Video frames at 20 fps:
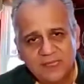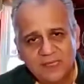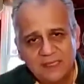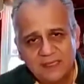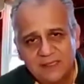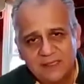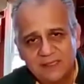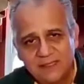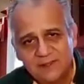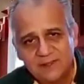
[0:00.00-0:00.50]

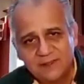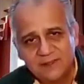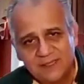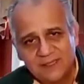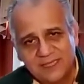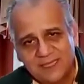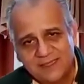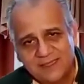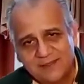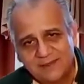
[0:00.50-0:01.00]
Can the
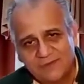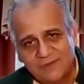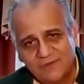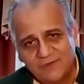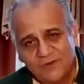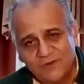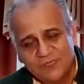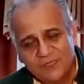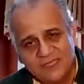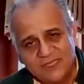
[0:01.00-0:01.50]

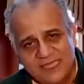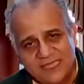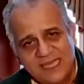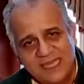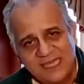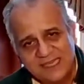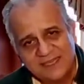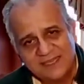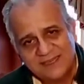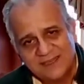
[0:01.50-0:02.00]
folks
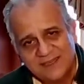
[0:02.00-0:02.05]
see it?